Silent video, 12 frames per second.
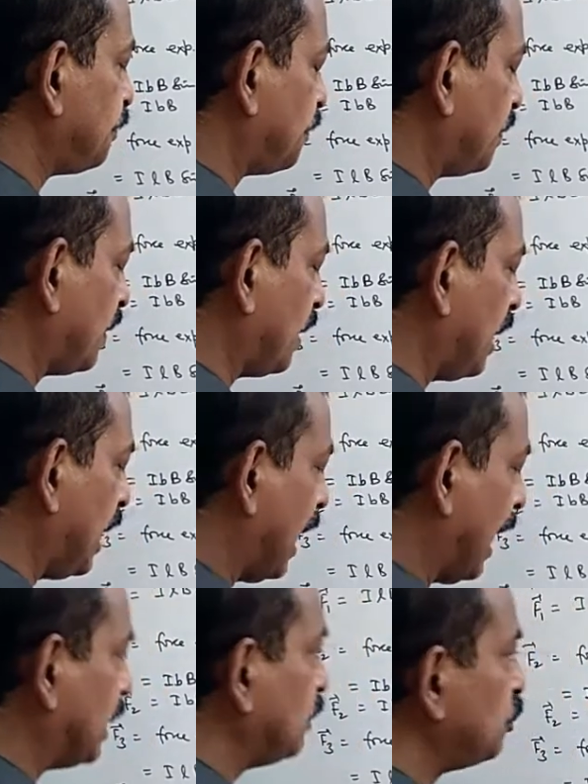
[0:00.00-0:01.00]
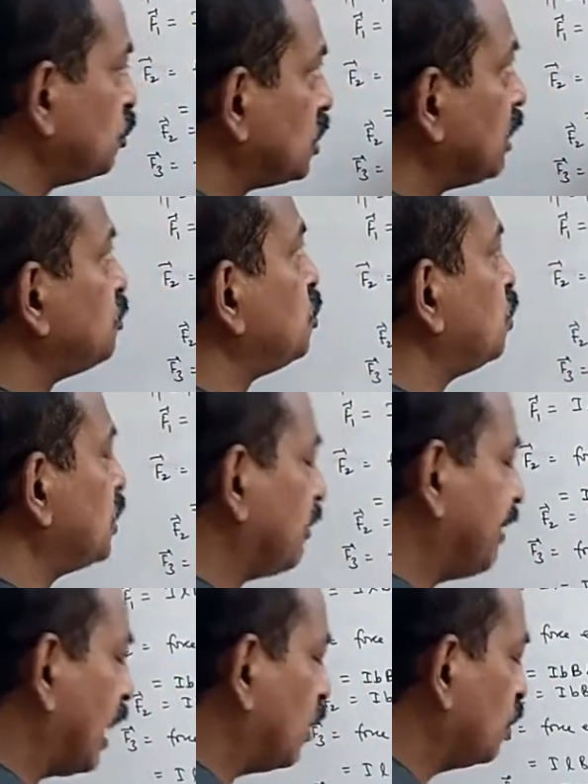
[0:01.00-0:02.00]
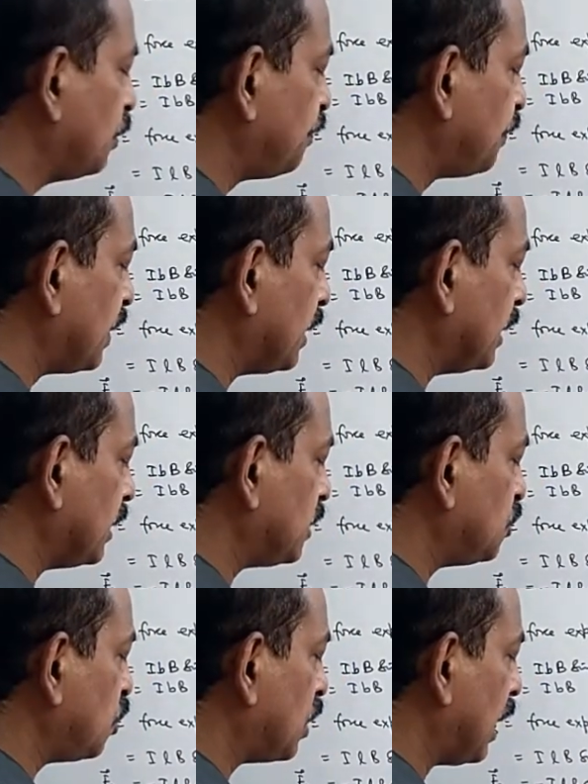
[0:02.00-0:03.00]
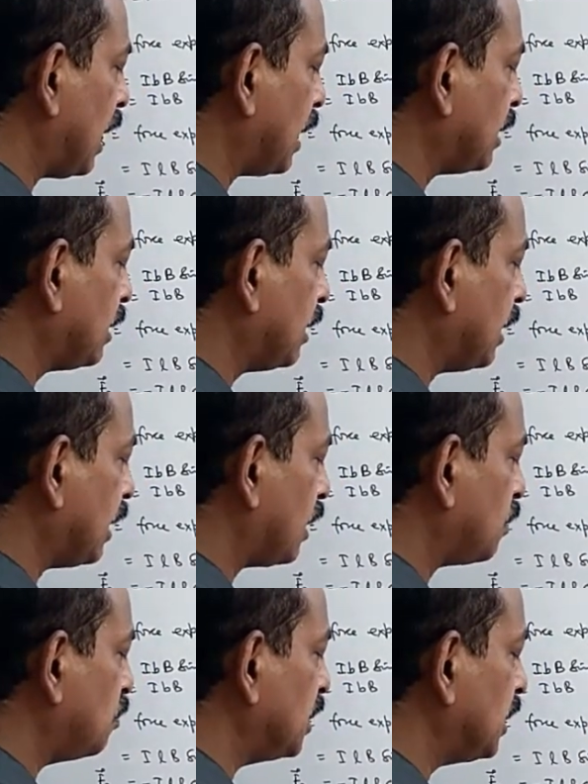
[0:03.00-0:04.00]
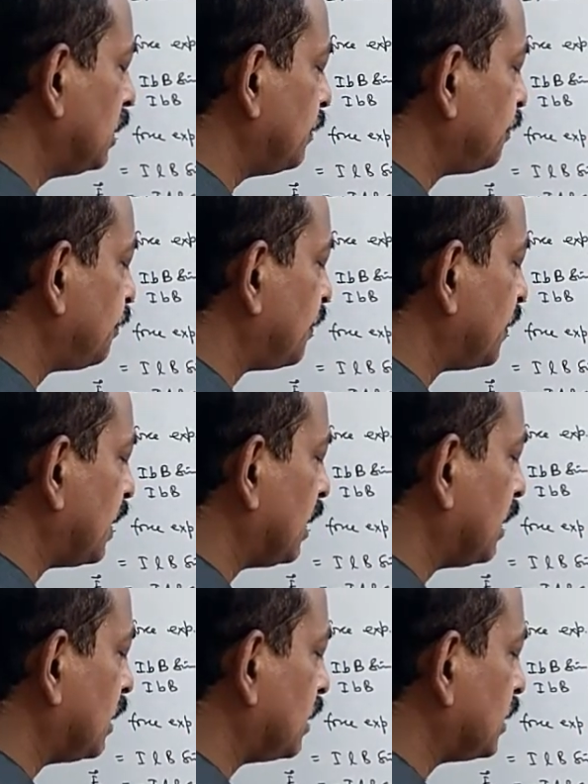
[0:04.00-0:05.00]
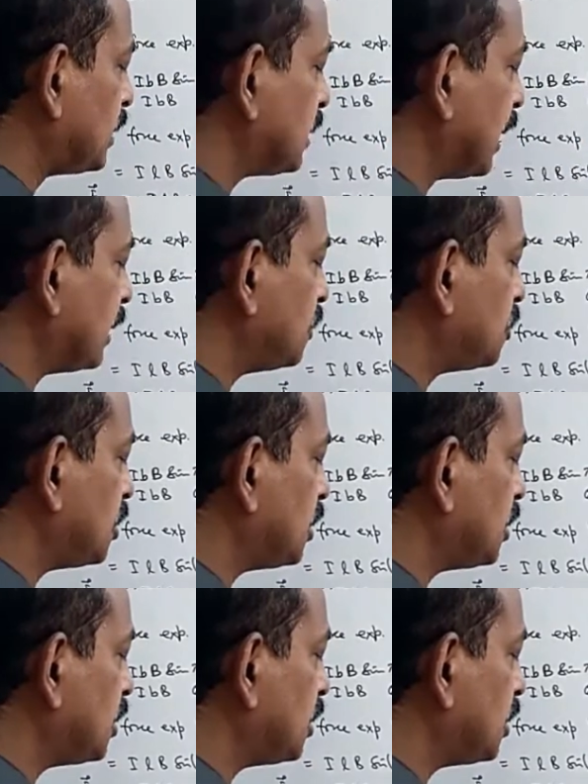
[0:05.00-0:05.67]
And if you substitute the value, it is your ILB sine theta,